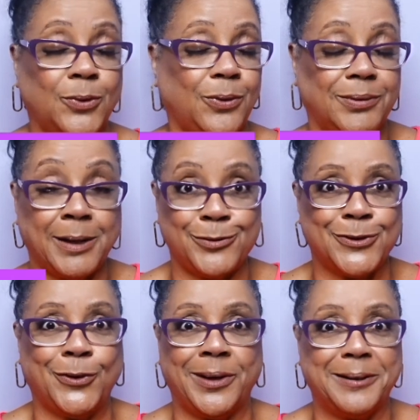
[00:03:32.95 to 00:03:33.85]
Oh, that was
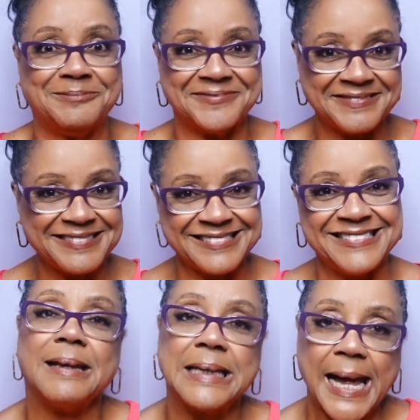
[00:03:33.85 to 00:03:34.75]
good.
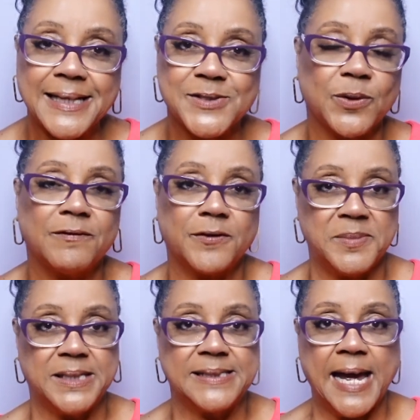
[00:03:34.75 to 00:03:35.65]
And the last one from
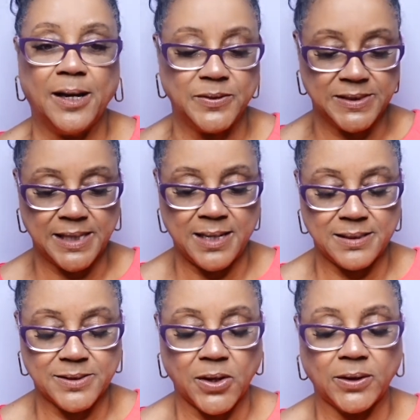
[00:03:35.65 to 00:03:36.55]
this house
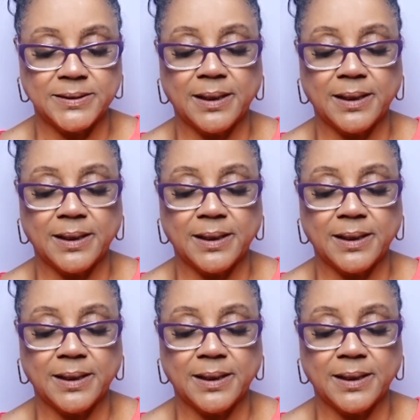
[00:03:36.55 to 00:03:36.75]
is called